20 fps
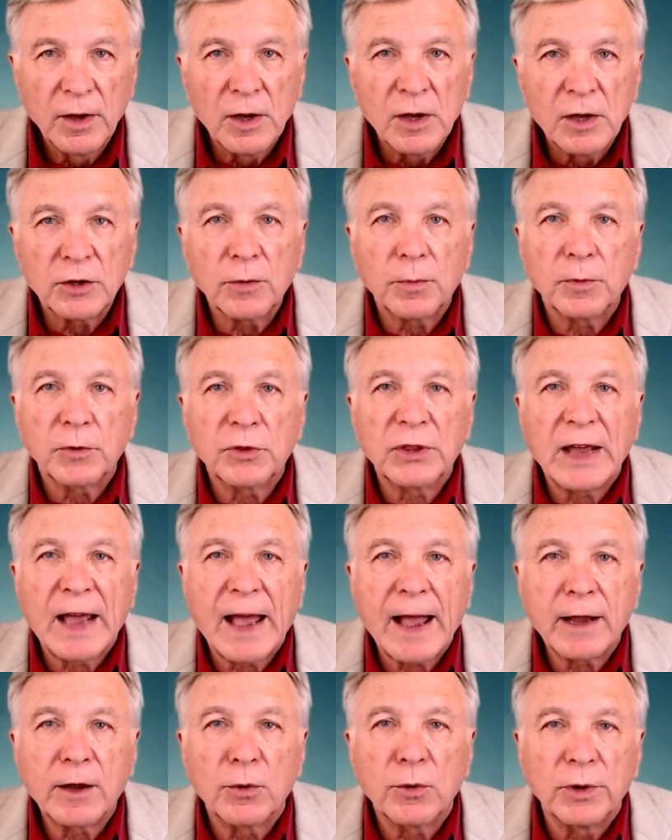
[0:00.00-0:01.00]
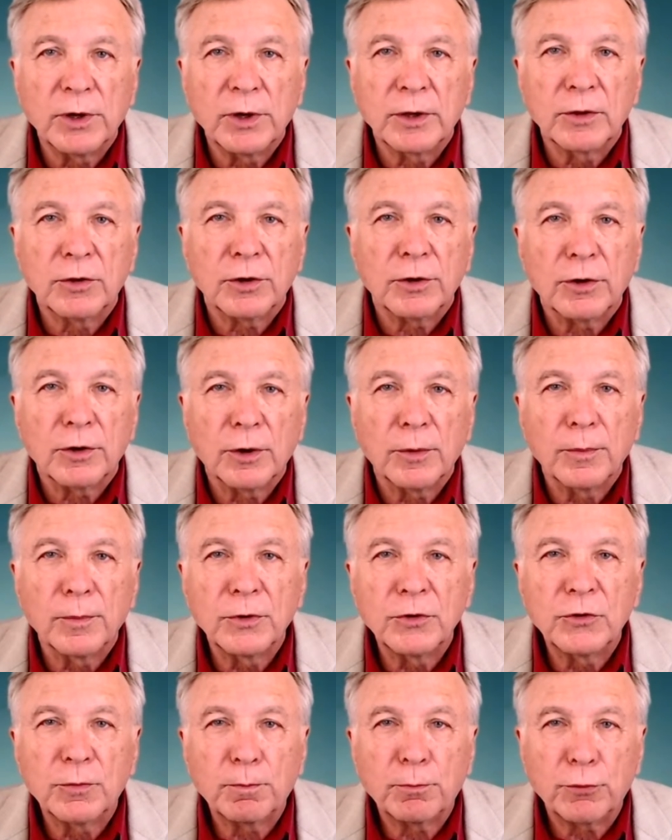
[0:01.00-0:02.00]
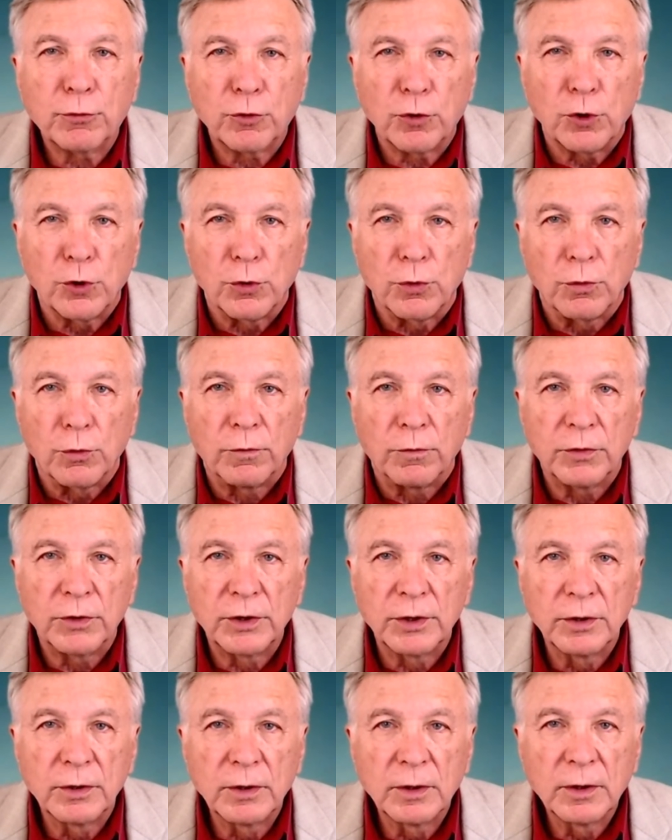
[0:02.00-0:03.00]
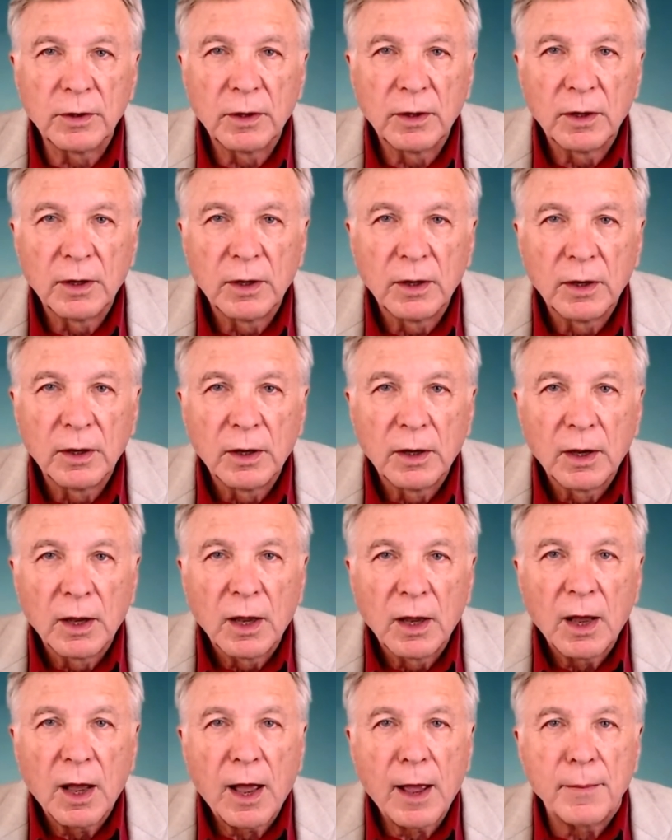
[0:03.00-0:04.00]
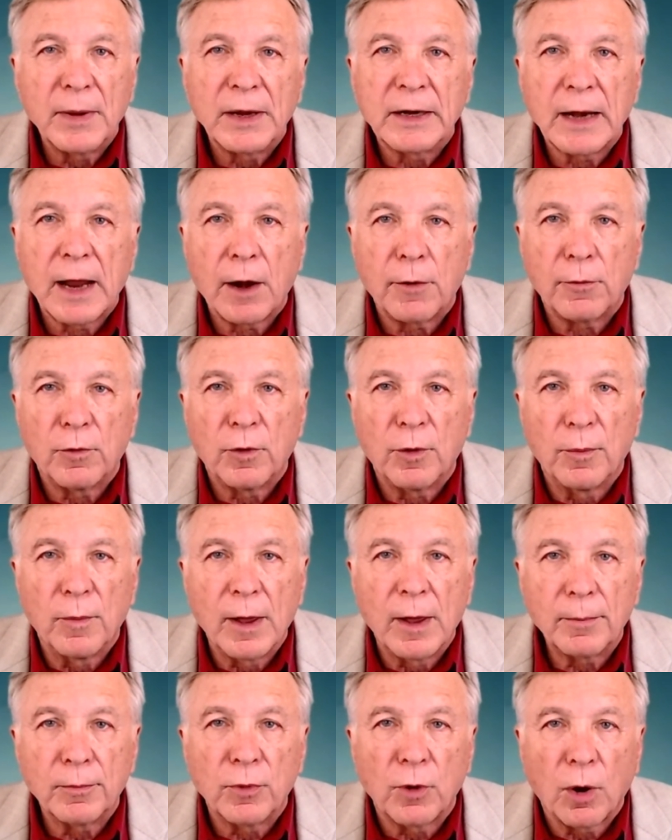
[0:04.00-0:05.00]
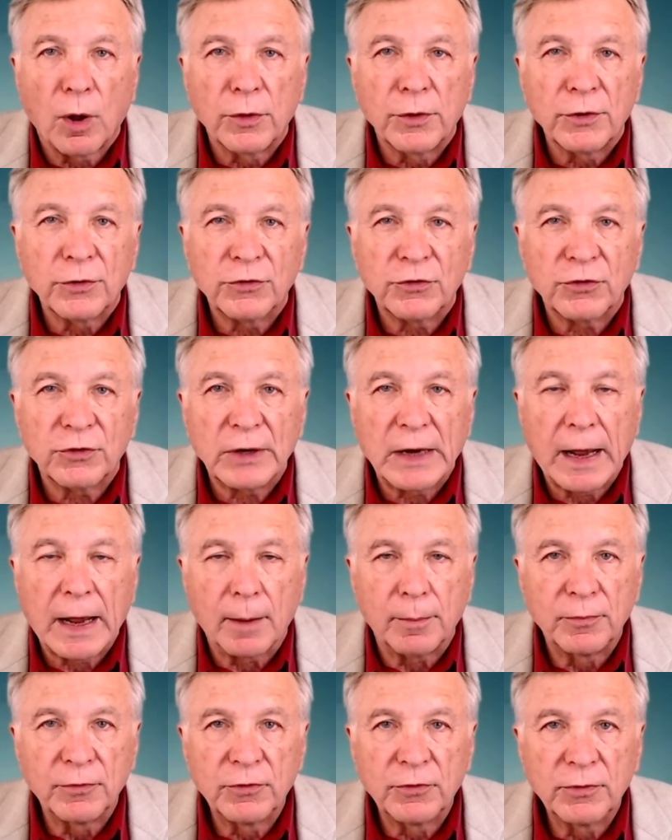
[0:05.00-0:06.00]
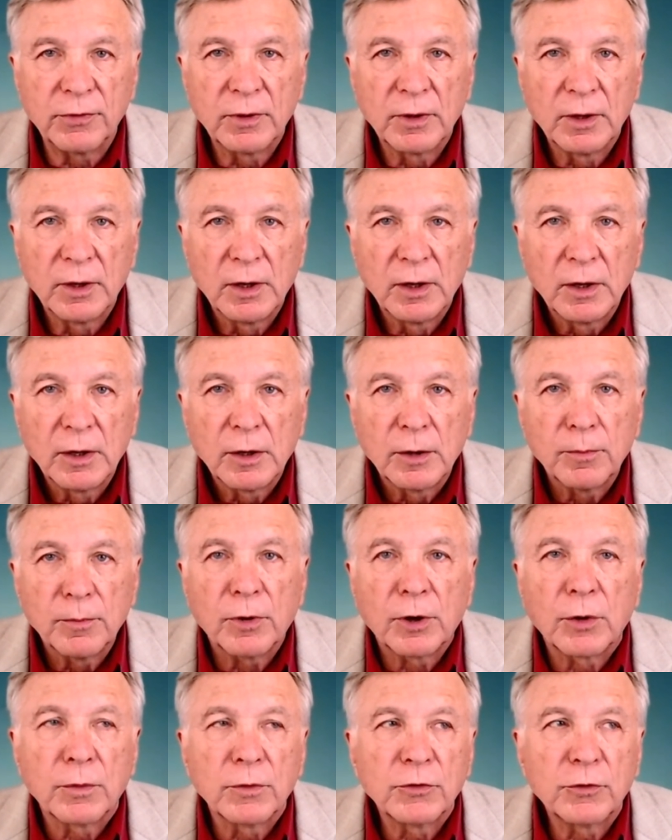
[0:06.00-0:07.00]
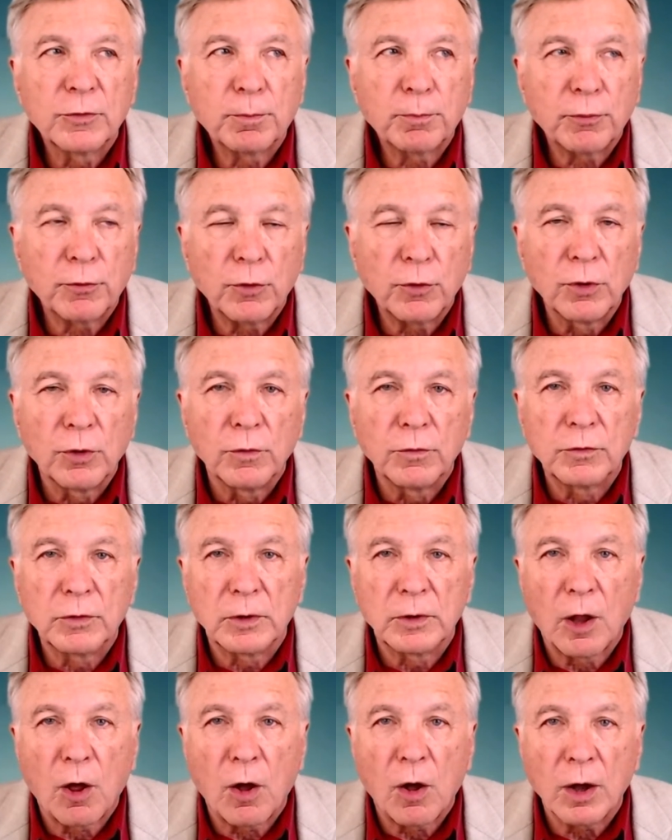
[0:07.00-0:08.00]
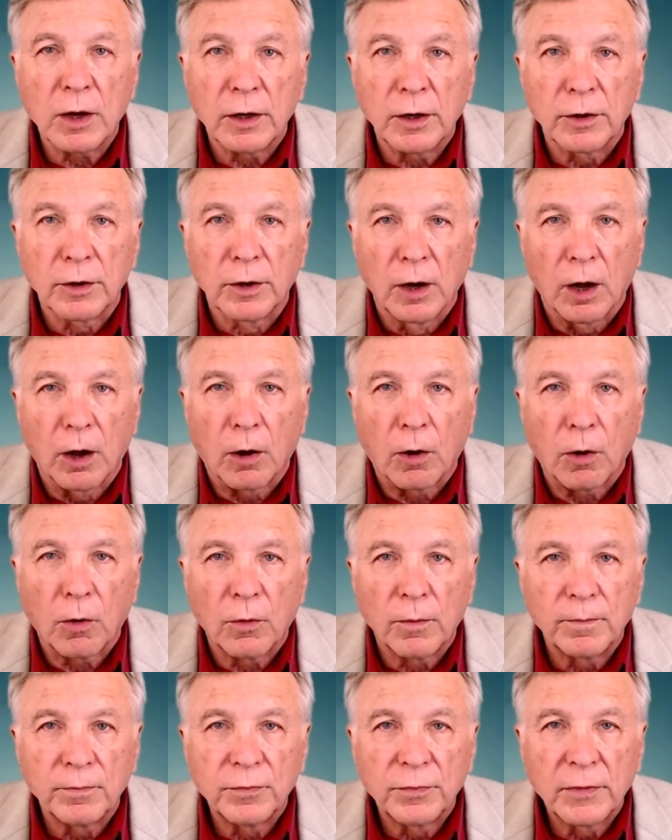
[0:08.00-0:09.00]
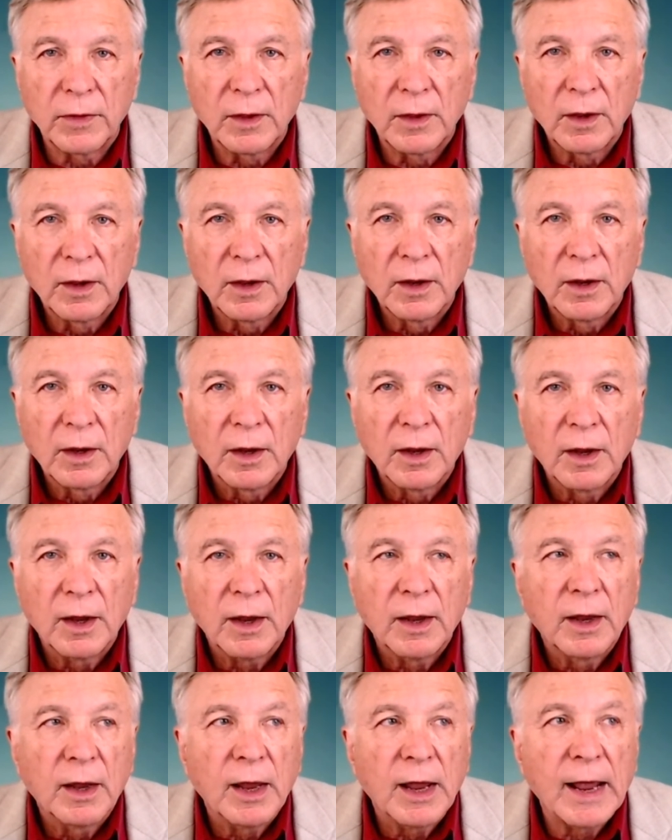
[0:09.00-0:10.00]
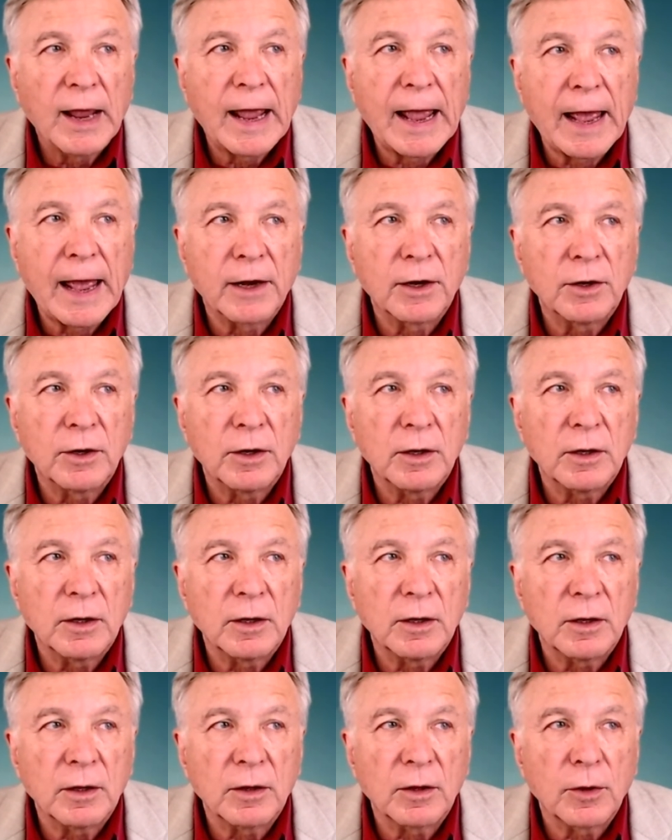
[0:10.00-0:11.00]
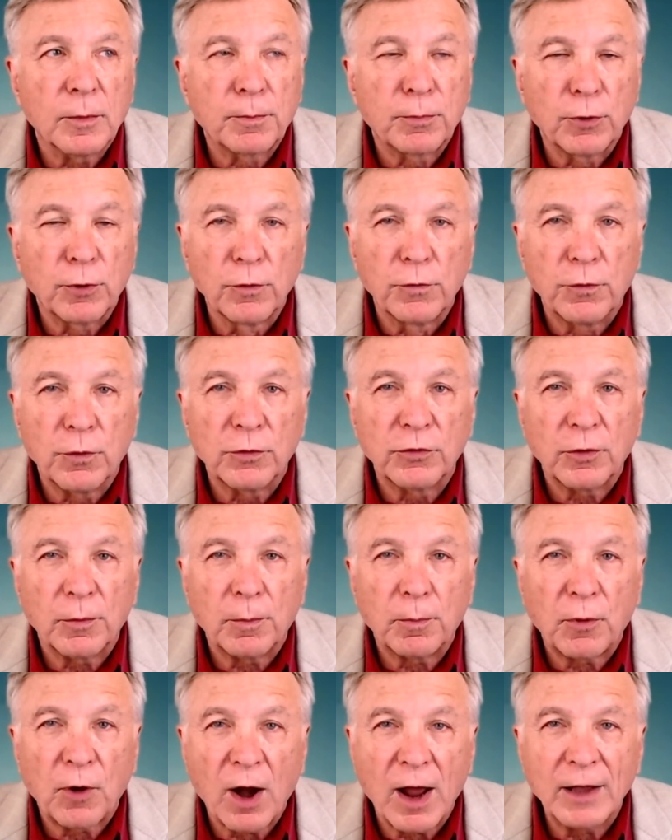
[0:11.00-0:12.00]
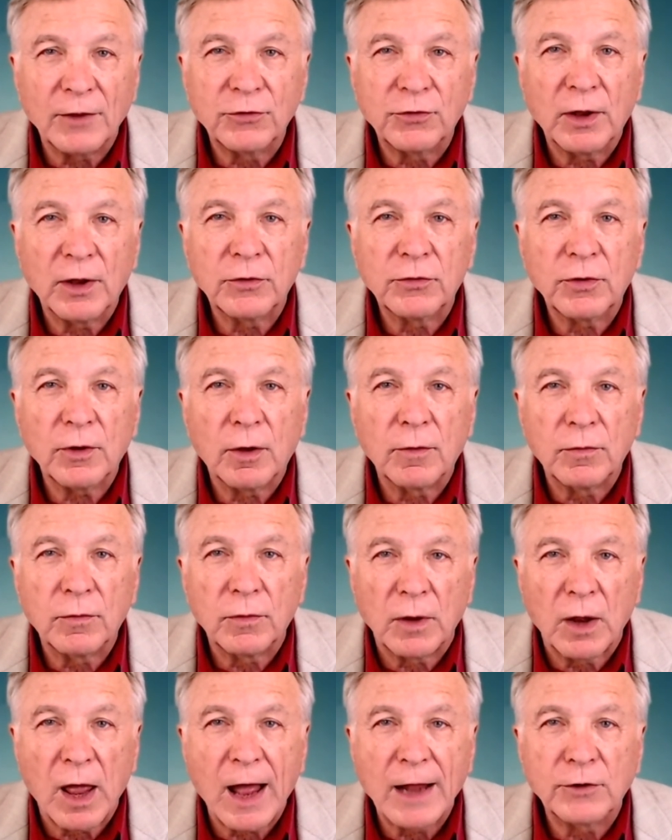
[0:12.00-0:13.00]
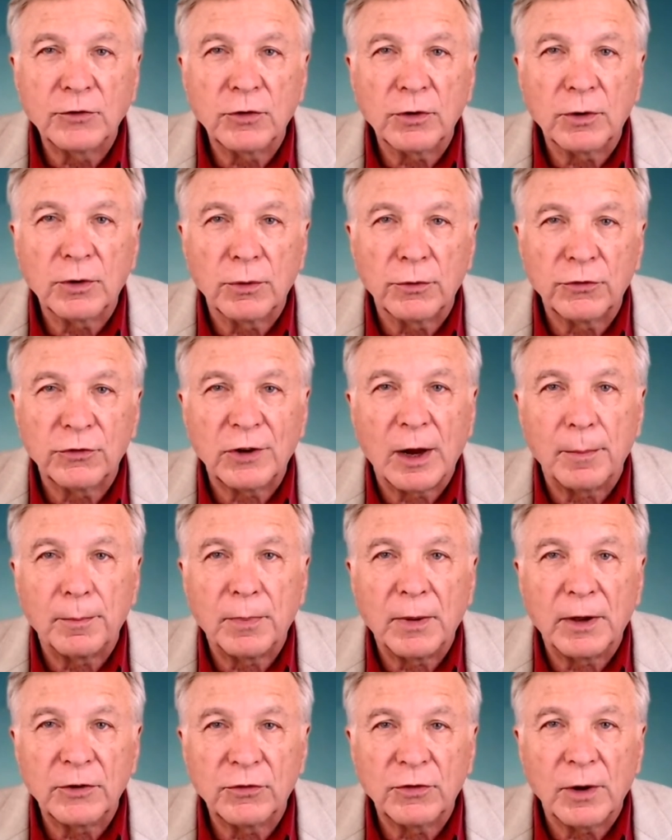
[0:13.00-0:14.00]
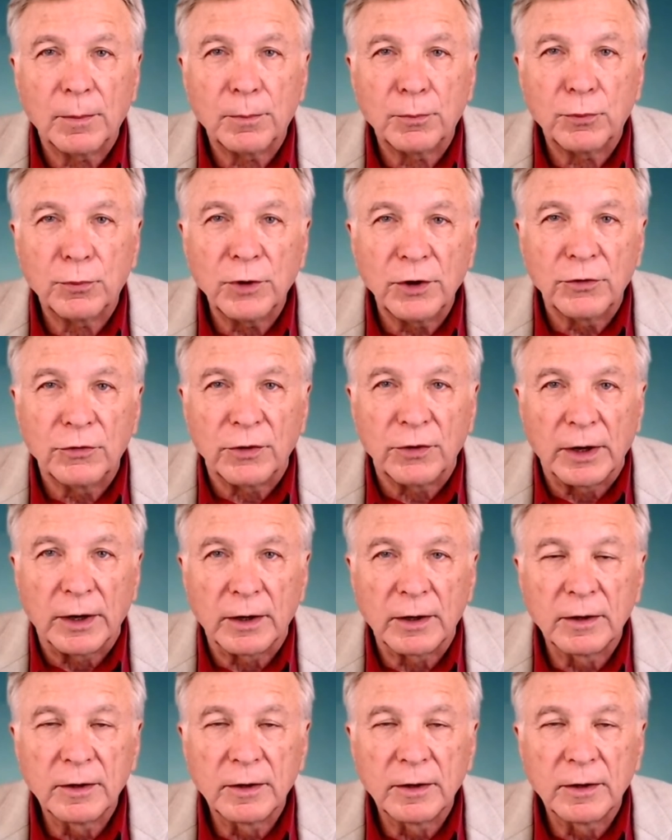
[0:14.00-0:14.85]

The Pythagorean theorem is proved. I may not remember all the steps, but it was proved long ago and the proof was a process of logical step by step reasoning.